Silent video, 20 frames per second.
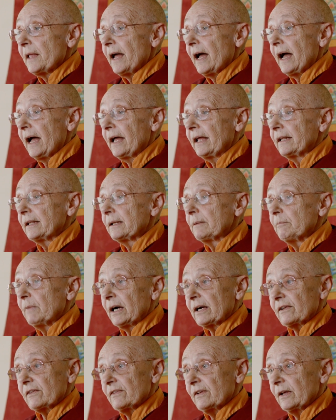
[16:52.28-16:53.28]
And the
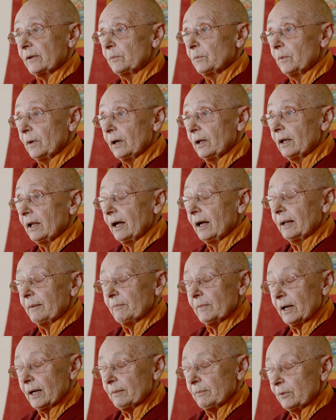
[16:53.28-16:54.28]
monk said, well,
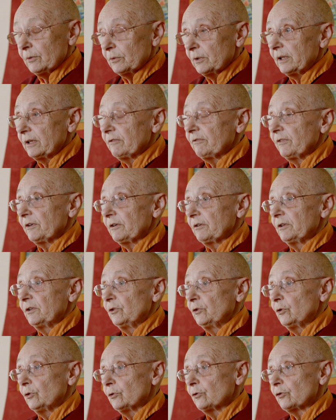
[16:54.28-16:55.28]
I'm only a very
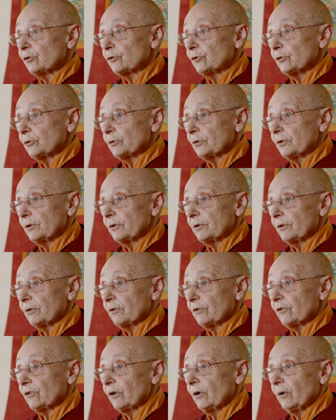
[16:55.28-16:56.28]
new
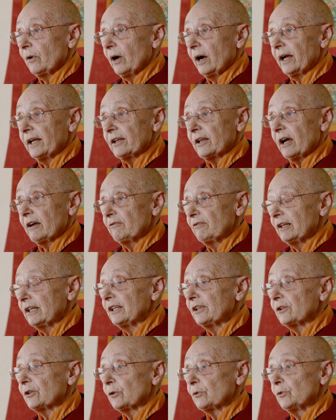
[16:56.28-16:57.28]
student, so I
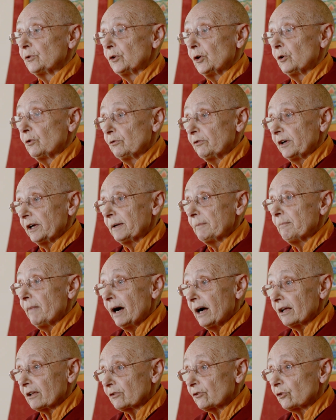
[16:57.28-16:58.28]
really don't know very
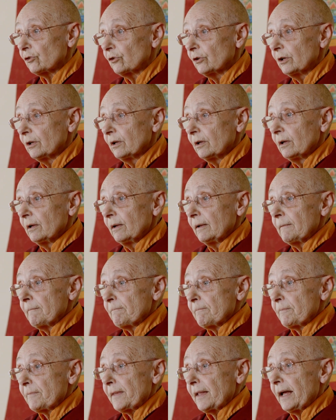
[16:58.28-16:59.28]
much.
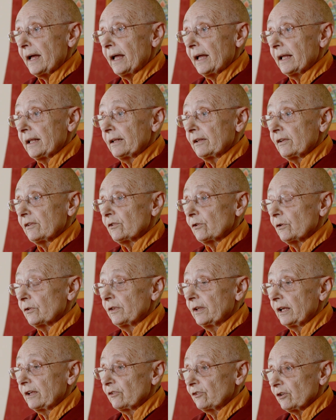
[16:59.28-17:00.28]
And so
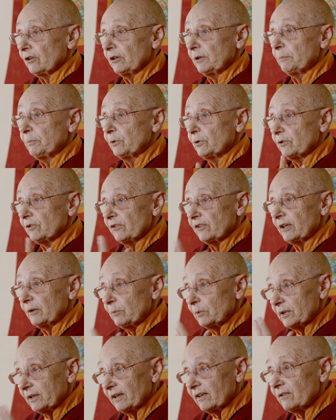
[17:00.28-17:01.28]
then Shariputra
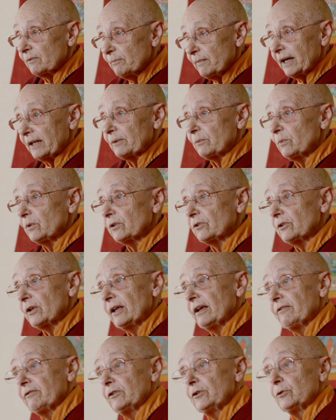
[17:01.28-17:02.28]
said, well, it doesn't matter,
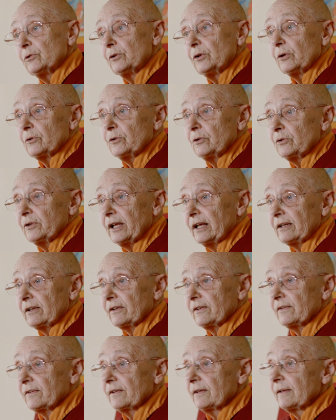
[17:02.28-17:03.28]
whatever you know, you
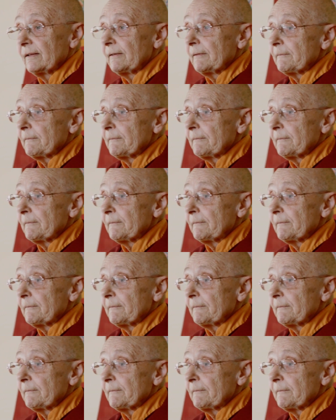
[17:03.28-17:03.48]
tell us.